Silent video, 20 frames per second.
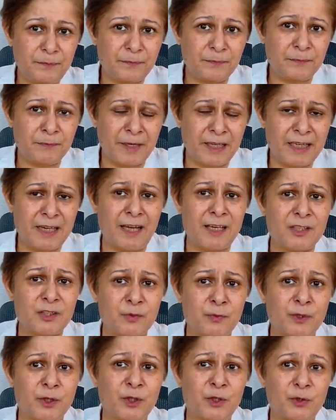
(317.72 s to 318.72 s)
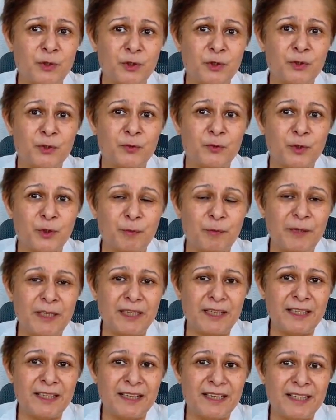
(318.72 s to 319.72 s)
My last word to you would
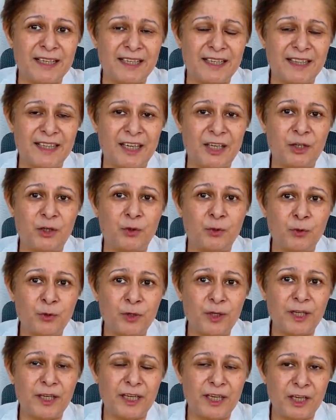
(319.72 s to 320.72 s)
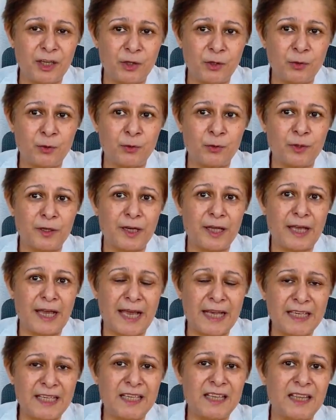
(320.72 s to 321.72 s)
be that don't ignore
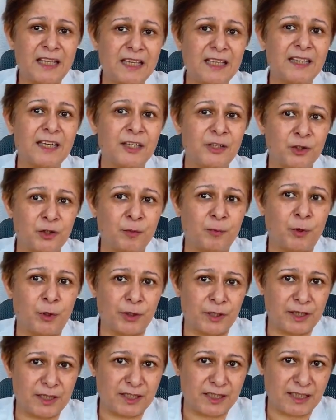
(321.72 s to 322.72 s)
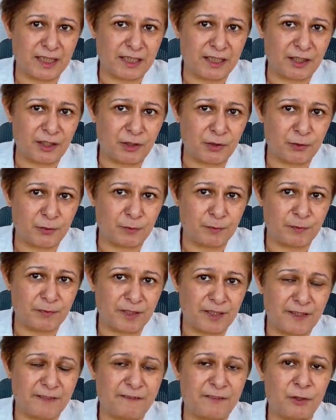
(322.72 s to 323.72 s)
anything that your body is telling you.
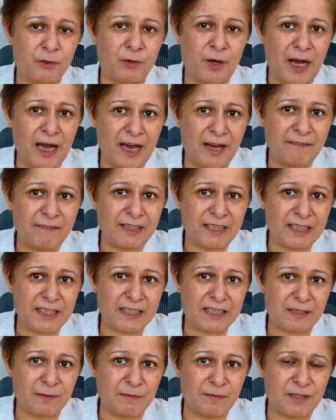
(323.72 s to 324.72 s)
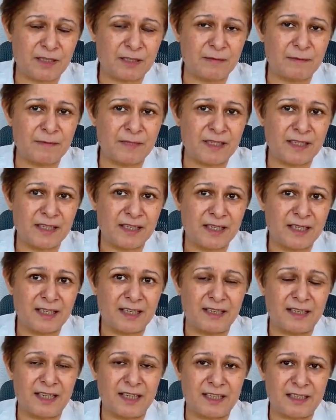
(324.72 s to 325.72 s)
If you have any symptoms
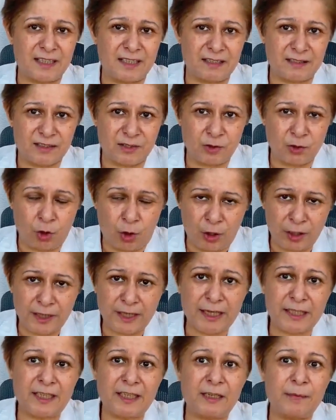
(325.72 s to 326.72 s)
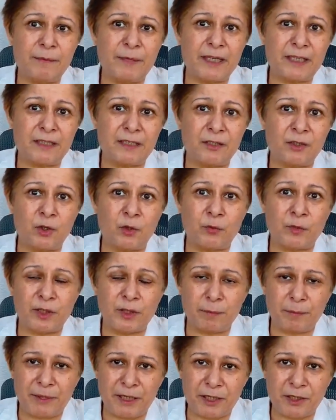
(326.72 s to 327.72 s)
that is not getting better
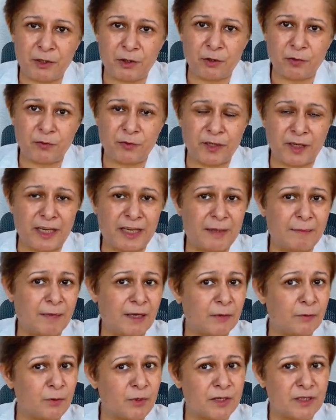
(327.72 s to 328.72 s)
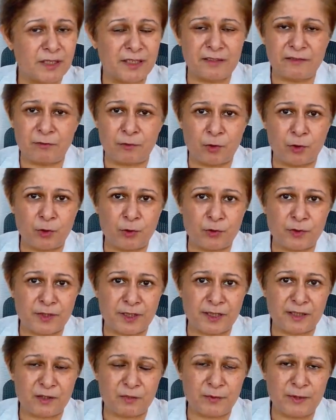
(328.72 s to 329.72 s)
over a period of time, I would say 4 to
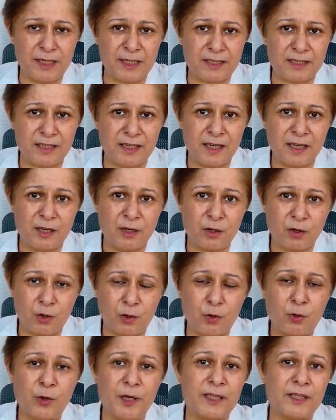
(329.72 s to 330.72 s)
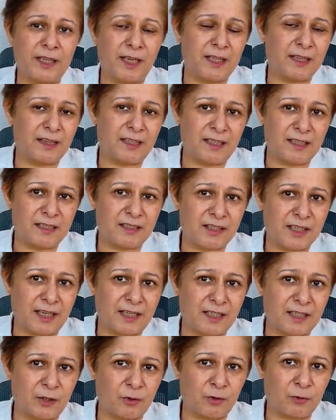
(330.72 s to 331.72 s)
6 weeks, go and get these
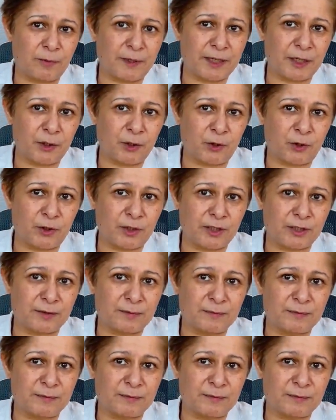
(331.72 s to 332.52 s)
checked out by a doctor.